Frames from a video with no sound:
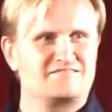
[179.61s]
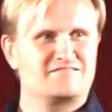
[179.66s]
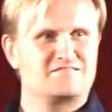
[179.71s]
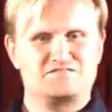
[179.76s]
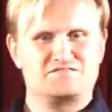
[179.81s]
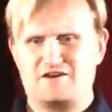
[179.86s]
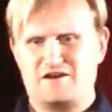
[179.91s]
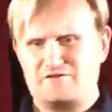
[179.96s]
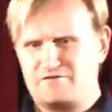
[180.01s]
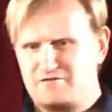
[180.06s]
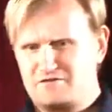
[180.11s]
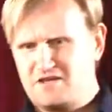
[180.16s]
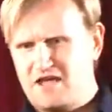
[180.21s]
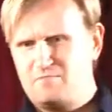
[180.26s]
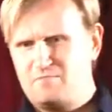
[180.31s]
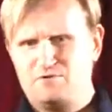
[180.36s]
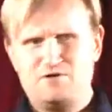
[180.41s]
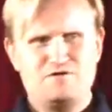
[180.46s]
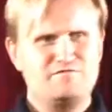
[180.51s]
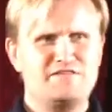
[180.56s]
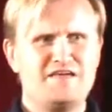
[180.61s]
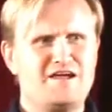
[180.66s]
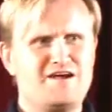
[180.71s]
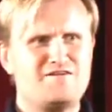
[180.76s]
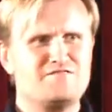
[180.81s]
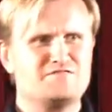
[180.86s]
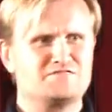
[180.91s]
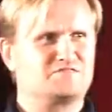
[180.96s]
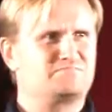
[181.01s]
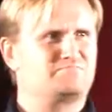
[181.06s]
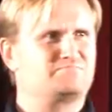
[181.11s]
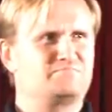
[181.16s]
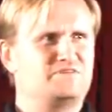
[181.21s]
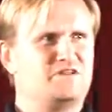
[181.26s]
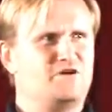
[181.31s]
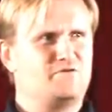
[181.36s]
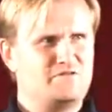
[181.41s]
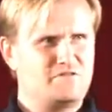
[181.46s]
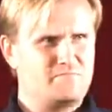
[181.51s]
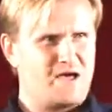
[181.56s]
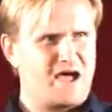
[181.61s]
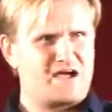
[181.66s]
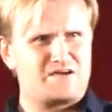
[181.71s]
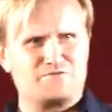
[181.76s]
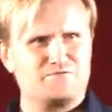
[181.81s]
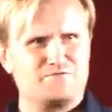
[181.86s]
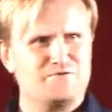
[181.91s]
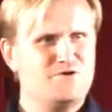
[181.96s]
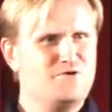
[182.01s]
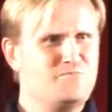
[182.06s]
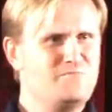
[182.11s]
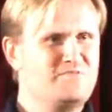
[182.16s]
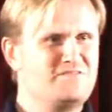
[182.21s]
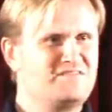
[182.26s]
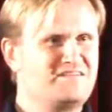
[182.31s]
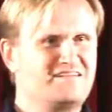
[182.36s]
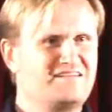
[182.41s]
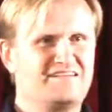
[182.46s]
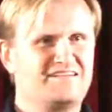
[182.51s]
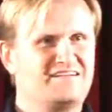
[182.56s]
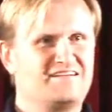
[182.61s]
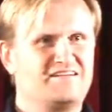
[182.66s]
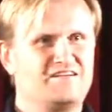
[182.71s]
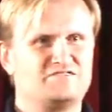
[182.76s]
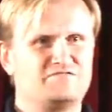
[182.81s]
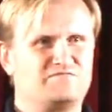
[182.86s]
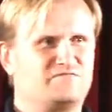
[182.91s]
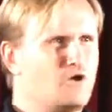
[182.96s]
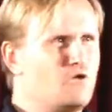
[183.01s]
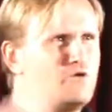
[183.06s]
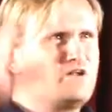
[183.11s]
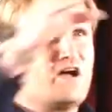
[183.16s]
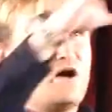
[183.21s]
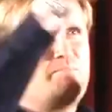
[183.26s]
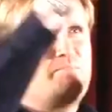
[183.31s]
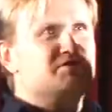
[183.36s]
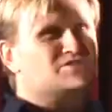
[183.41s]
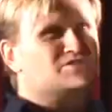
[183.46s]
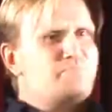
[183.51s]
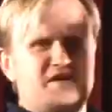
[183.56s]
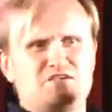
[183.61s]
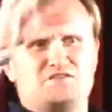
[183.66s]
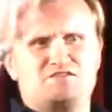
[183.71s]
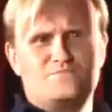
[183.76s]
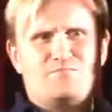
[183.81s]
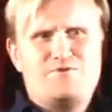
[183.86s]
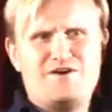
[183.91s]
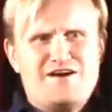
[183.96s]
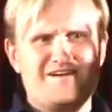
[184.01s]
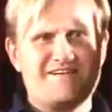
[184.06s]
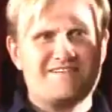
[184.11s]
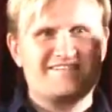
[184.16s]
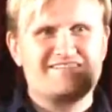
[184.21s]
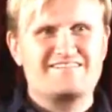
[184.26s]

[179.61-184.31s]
Is it under the table over there? Is it, you know, in the back of the room? Is it floating up in space somewhere?